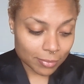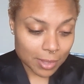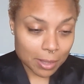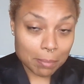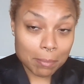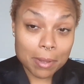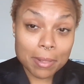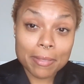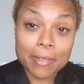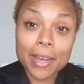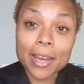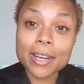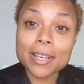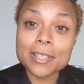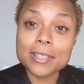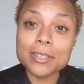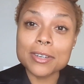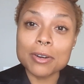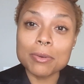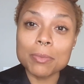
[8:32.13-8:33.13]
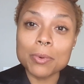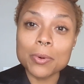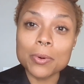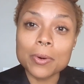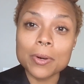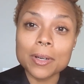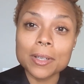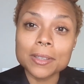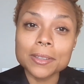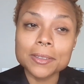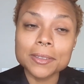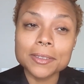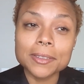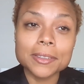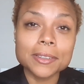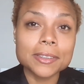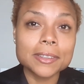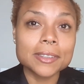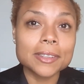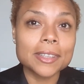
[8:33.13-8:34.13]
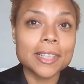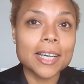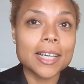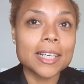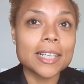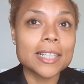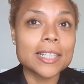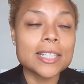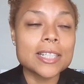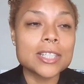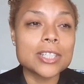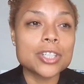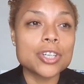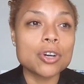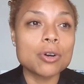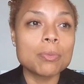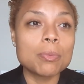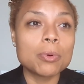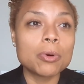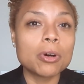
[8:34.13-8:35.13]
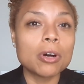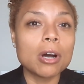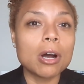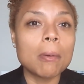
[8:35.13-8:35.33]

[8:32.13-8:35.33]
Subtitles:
But that is no more. That is no more.